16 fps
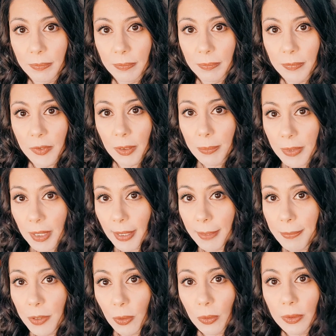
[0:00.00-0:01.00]

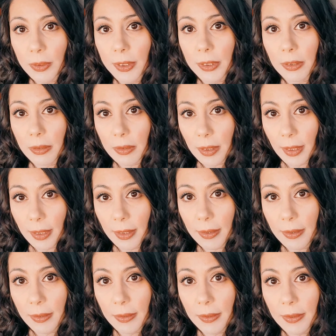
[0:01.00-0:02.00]
Sometimes holding your
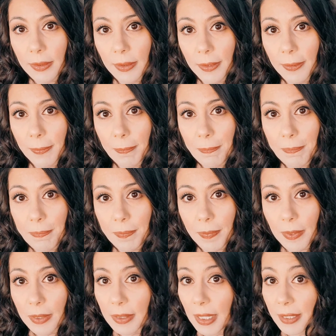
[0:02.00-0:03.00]
tongue
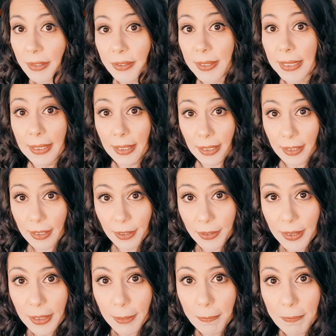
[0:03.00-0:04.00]
and not saying
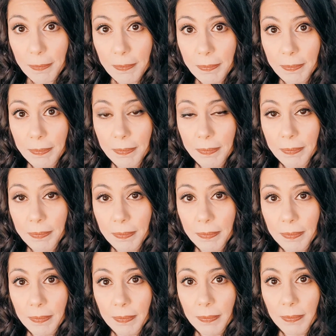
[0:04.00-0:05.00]
anything.
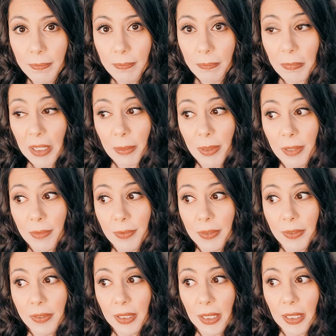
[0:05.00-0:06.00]
Maybe even
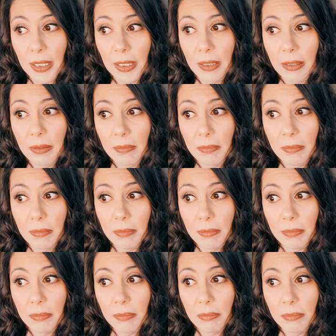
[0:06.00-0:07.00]
say,
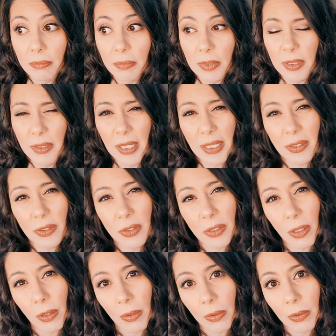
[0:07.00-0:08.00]
is that
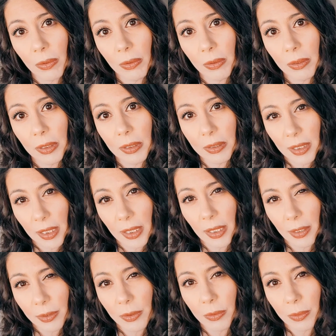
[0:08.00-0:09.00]
so? Is that
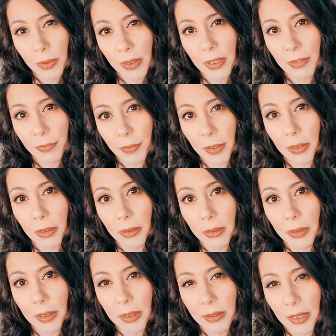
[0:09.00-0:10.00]
how you really feel?
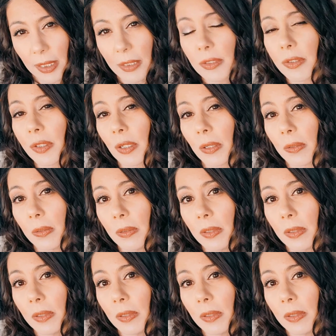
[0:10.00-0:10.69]
Is that so?